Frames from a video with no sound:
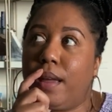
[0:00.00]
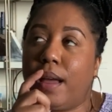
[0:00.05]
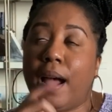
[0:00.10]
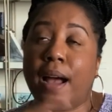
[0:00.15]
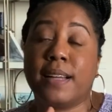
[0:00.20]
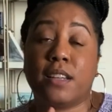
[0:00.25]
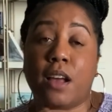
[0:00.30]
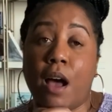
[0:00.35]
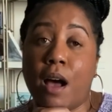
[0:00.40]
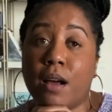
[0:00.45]
I
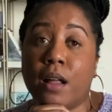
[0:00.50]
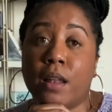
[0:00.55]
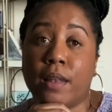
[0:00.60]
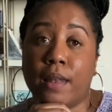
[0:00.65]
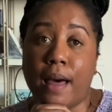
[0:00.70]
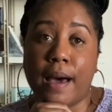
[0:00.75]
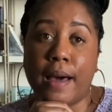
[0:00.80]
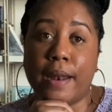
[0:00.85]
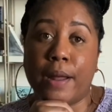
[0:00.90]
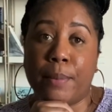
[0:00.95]
talk a
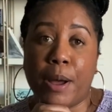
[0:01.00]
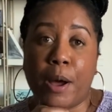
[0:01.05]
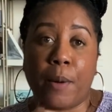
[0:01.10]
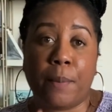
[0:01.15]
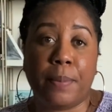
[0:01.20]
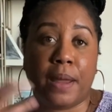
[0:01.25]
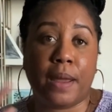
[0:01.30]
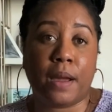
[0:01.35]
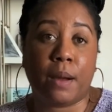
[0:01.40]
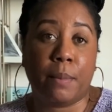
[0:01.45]
lot about
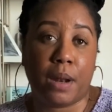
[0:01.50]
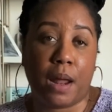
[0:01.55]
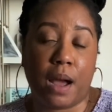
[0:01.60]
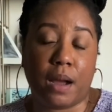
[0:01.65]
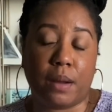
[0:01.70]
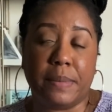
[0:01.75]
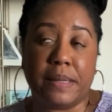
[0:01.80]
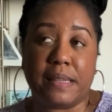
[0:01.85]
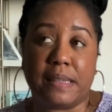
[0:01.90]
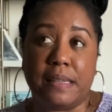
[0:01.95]
being a
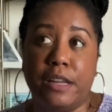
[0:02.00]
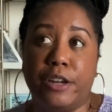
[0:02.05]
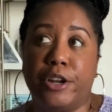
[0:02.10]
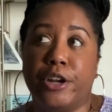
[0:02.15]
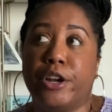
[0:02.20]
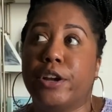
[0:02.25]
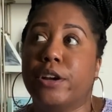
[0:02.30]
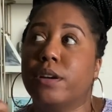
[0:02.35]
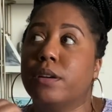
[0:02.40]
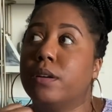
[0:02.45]
monogamous
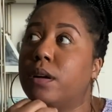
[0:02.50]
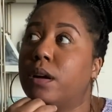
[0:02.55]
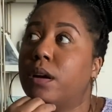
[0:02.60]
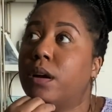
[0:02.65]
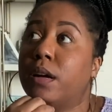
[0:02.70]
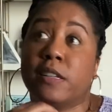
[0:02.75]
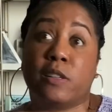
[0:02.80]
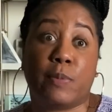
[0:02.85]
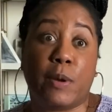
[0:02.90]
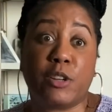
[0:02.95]
knitter,
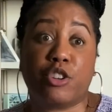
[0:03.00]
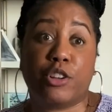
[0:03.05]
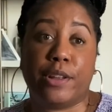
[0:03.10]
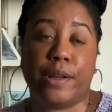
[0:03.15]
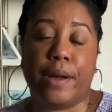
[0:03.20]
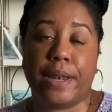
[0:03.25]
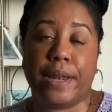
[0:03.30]
especially on